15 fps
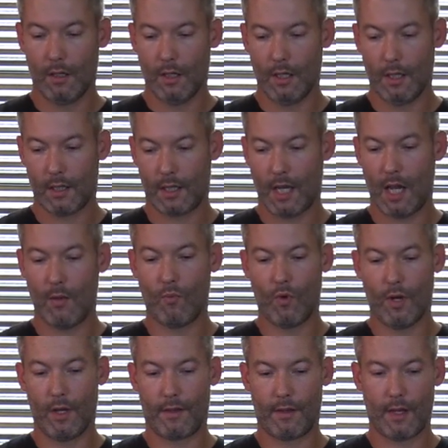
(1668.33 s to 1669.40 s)

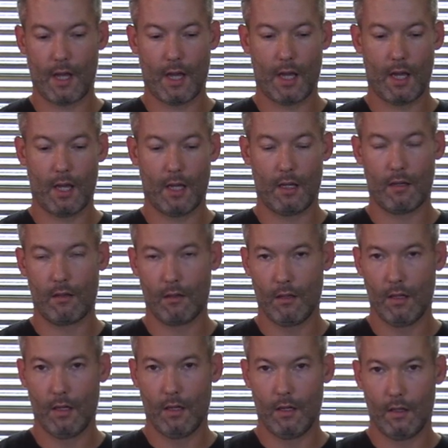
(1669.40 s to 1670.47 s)

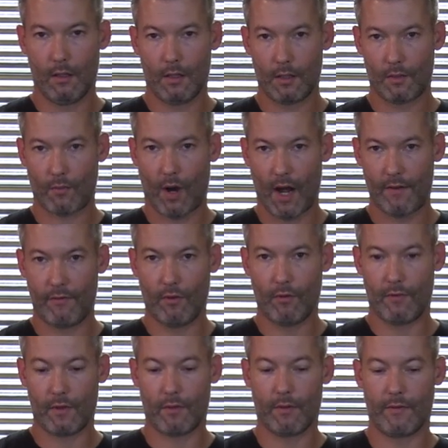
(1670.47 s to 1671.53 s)
This
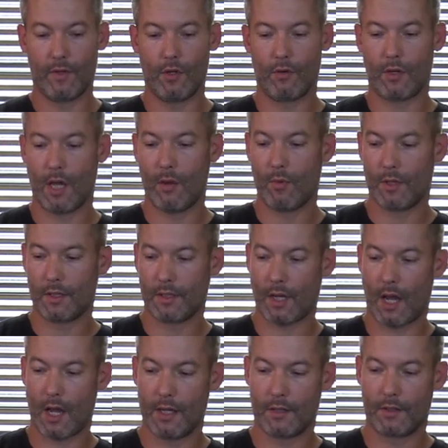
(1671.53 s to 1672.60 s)
rifle for the review came with a
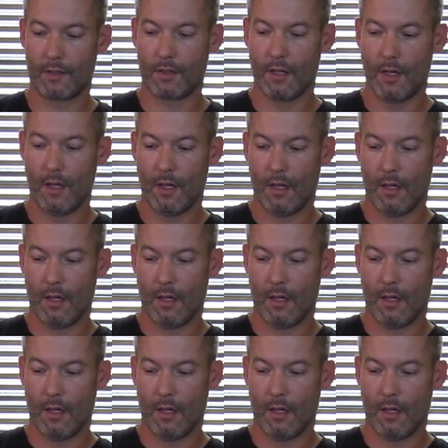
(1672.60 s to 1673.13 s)
Zeiss